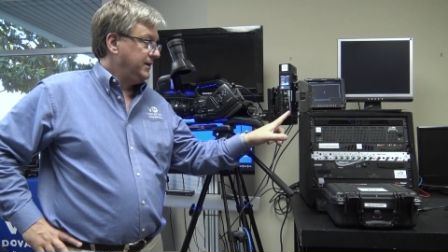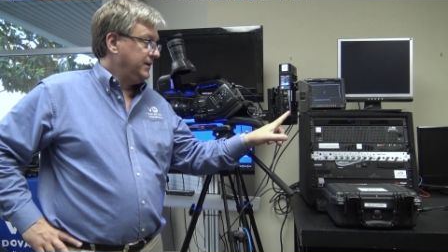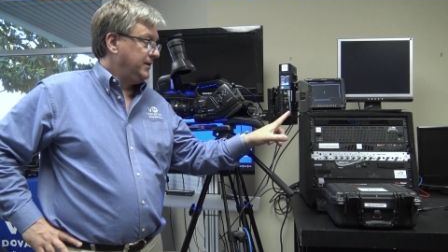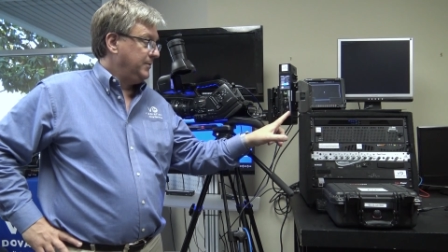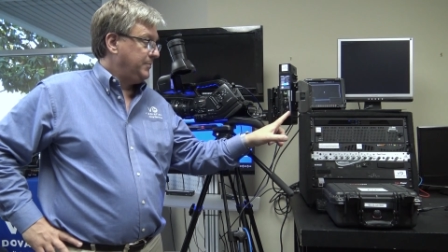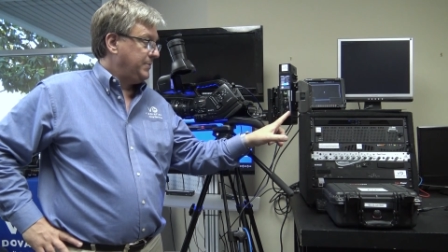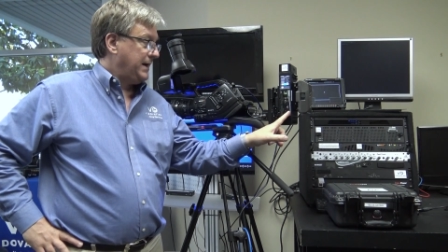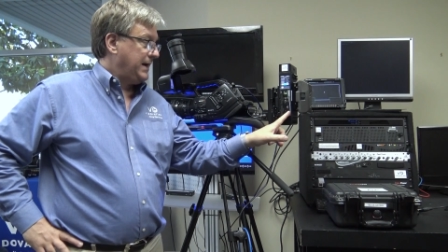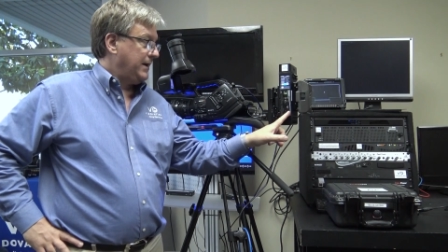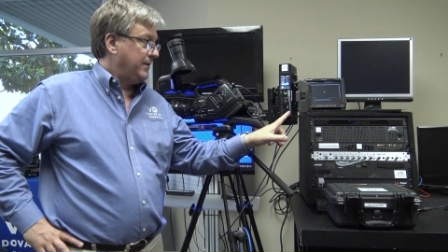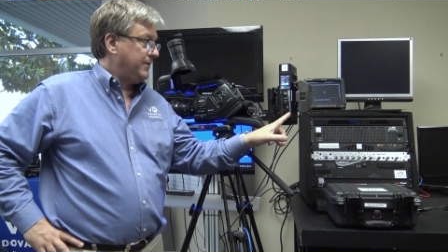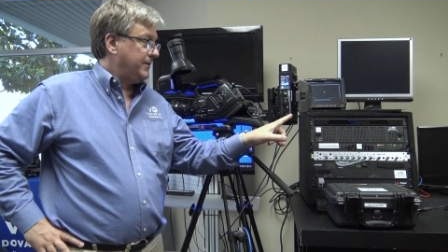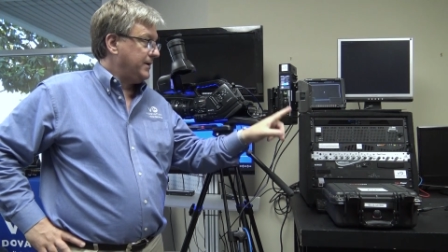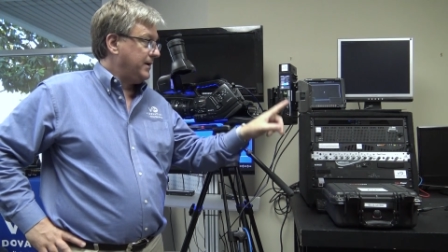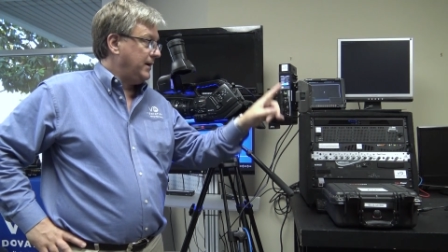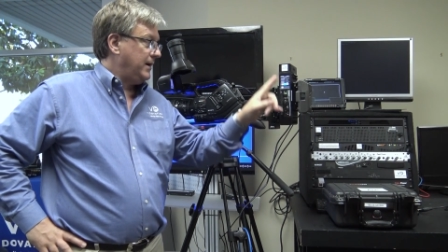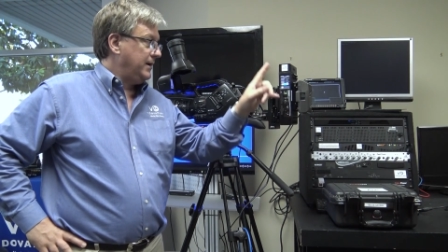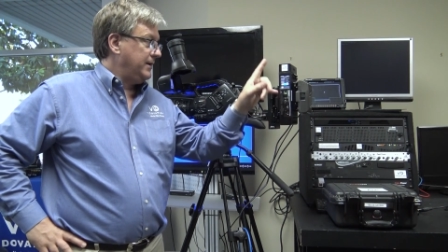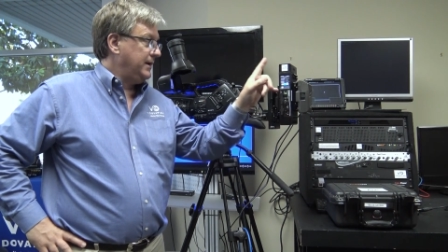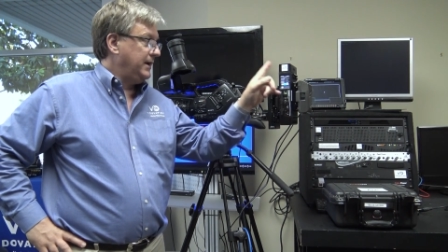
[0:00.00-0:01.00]
You power it
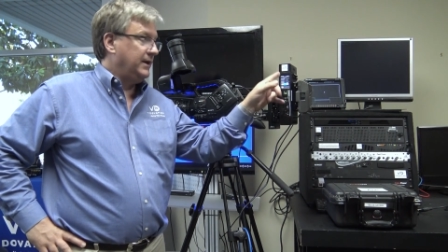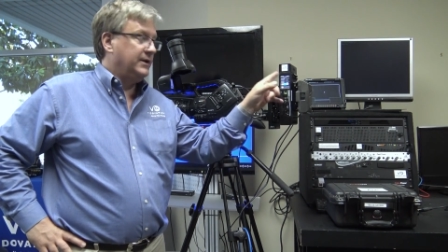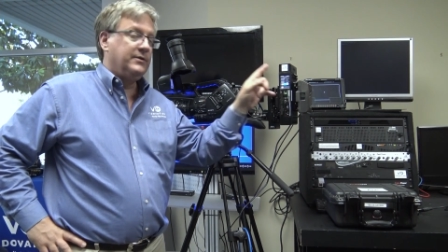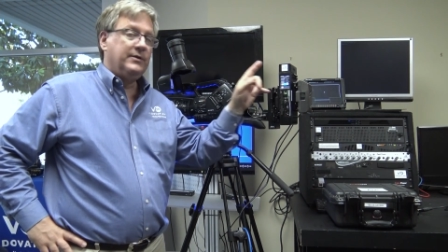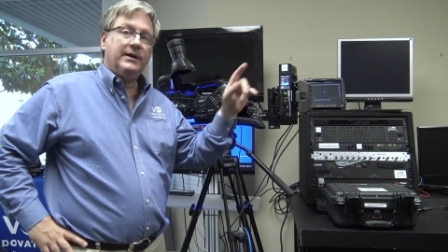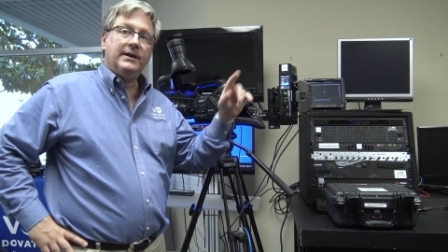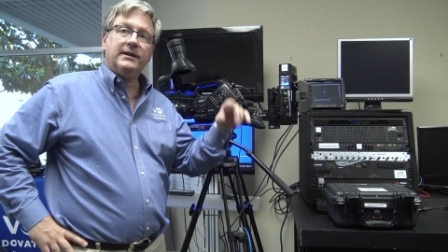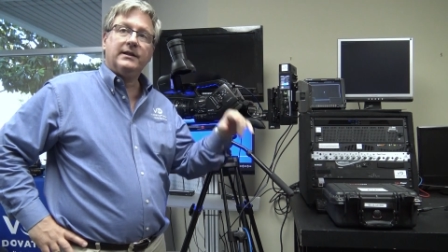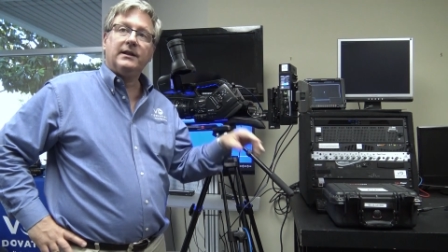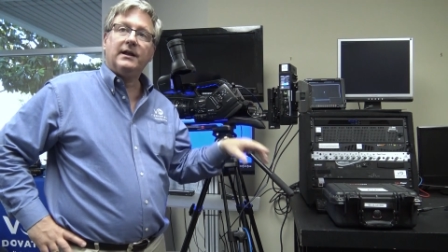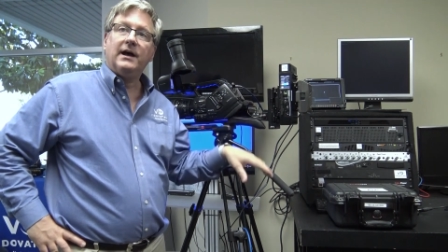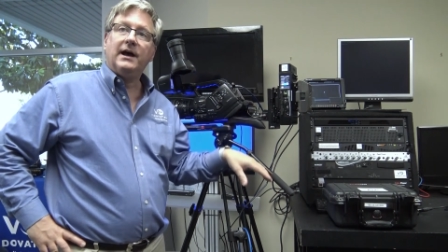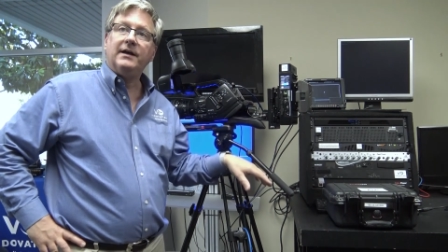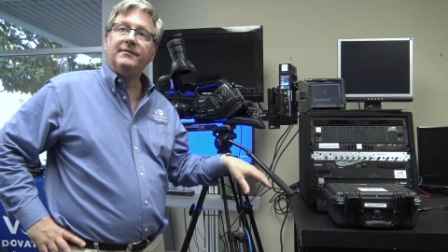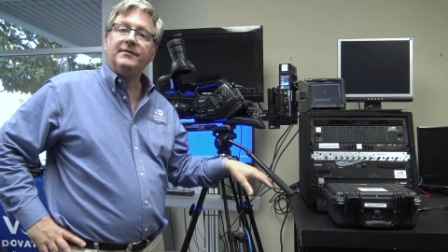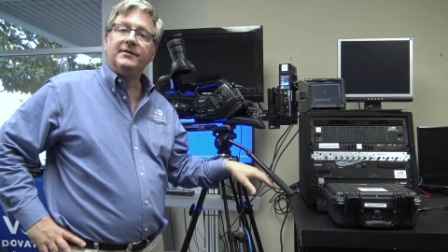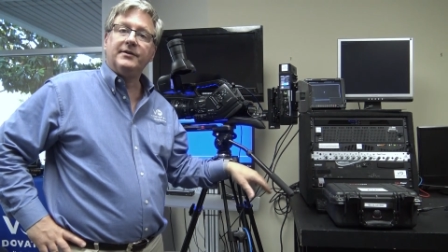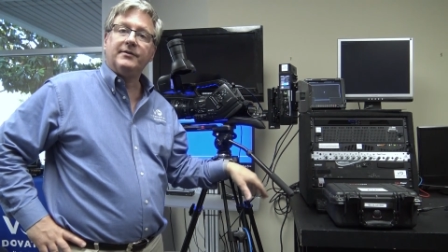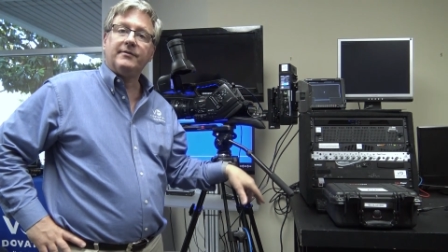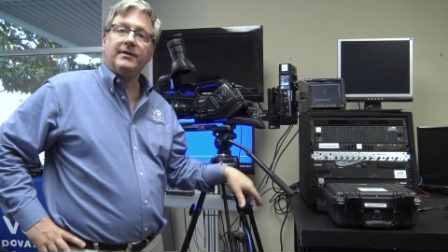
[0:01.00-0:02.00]
on and you hit
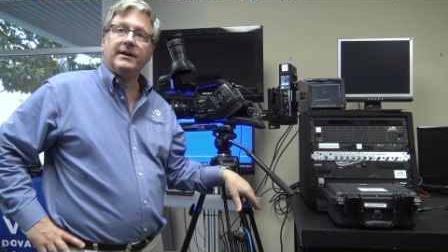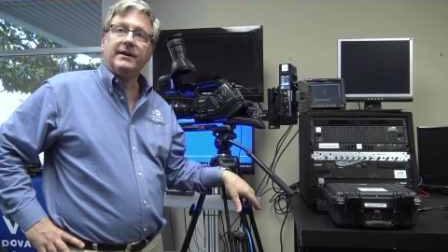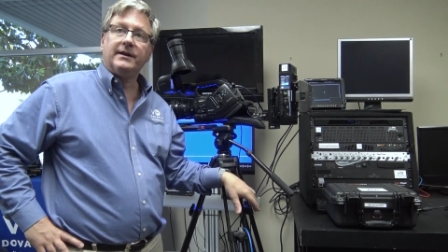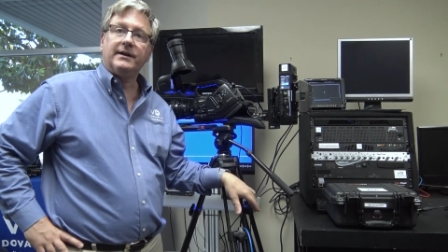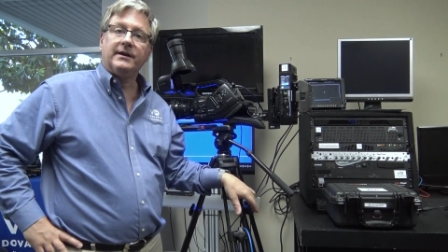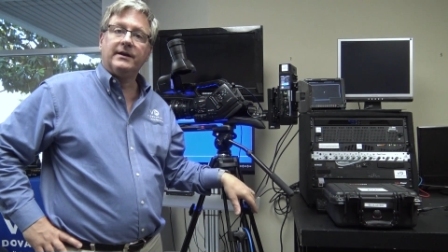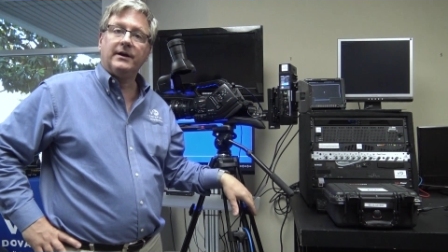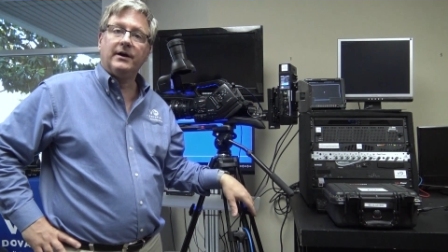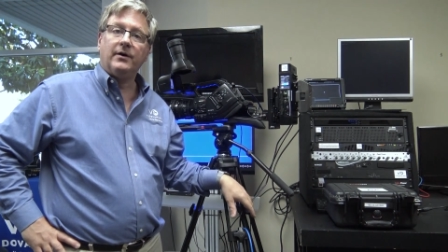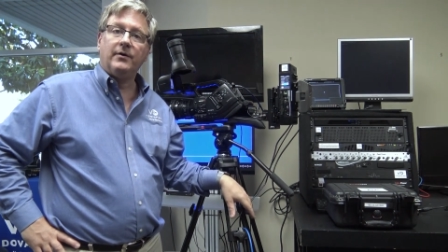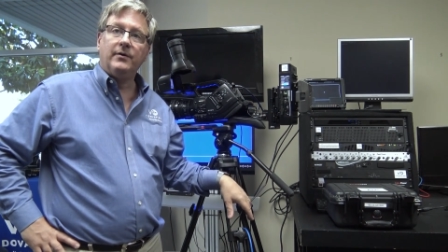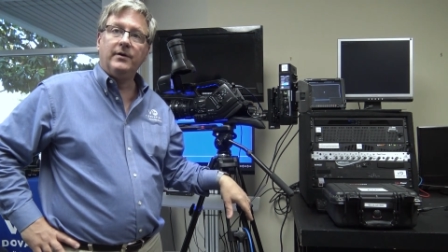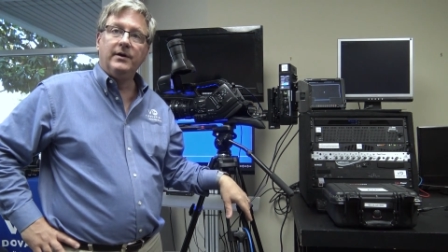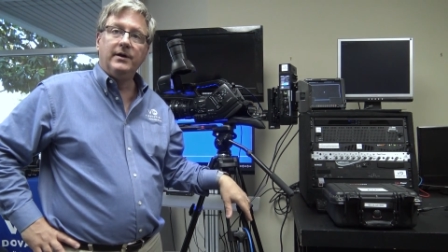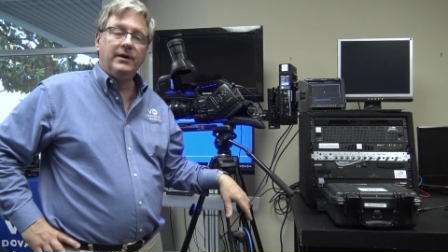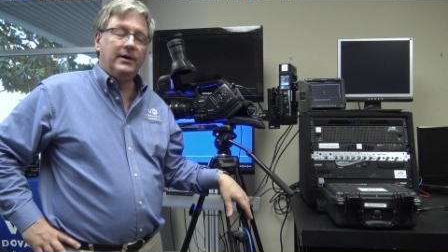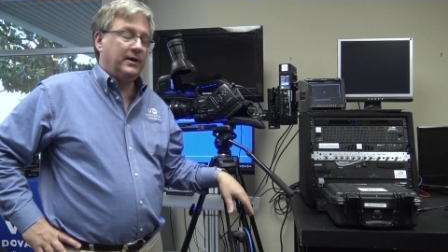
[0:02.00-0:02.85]
live and you're ready to go.